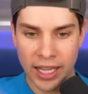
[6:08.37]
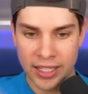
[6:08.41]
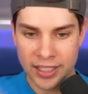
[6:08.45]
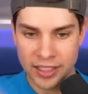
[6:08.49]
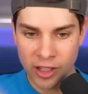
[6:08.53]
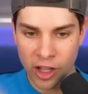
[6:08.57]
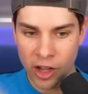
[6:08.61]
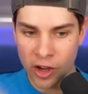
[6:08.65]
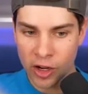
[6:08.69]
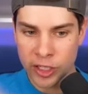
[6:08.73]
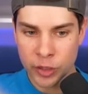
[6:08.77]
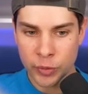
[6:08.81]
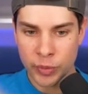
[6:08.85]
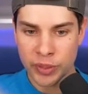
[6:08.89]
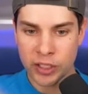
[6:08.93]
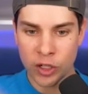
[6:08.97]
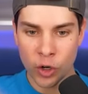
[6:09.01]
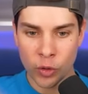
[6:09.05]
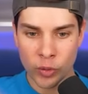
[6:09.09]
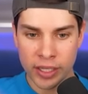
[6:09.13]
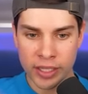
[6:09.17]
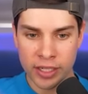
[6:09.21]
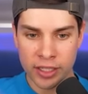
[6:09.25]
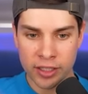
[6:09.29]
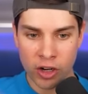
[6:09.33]
as long as we
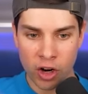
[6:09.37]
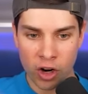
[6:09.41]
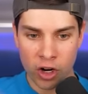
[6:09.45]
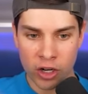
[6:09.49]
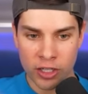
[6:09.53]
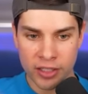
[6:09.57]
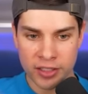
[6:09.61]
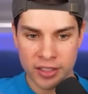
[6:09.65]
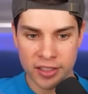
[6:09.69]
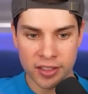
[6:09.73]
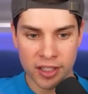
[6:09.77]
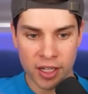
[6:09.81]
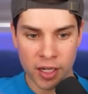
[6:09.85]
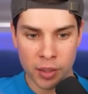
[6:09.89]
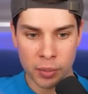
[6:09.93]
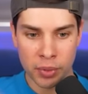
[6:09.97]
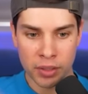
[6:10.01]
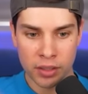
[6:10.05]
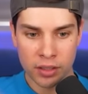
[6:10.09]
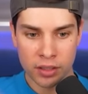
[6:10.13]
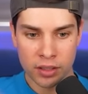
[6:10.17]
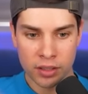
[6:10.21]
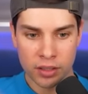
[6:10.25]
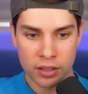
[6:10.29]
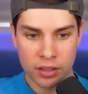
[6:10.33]
don't get an R, it's a dub.
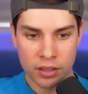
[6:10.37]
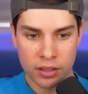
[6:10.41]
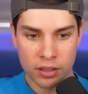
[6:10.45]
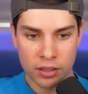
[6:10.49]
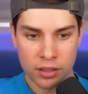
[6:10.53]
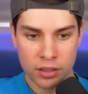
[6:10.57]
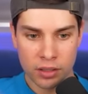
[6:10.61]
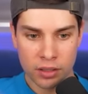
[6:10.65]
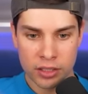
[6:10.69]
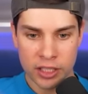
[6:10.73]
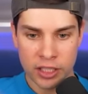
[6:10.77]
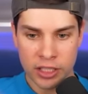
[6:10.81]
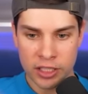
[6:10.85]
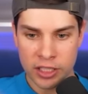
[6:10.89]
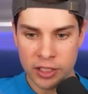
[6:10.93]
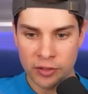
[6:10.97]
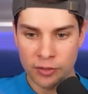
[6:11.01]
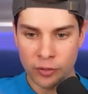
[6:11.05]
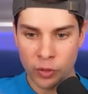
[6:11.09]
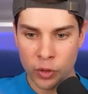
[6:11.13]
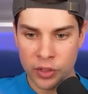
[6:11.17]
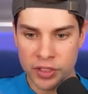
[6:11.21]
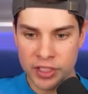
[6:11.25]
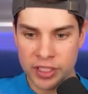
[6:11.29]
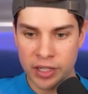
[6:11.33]

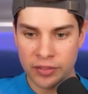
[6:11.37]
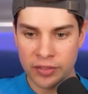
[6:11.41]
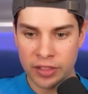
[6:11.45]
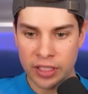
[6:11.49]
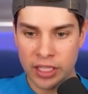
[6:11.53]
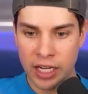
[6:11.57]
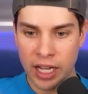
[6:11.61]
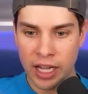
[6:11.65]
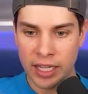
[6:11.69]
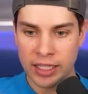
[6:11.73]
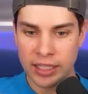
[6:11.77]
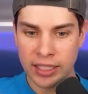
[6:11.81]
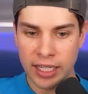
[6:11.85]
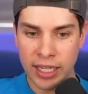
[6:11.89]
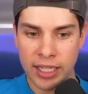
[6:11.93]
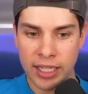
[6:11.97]
64, 79, and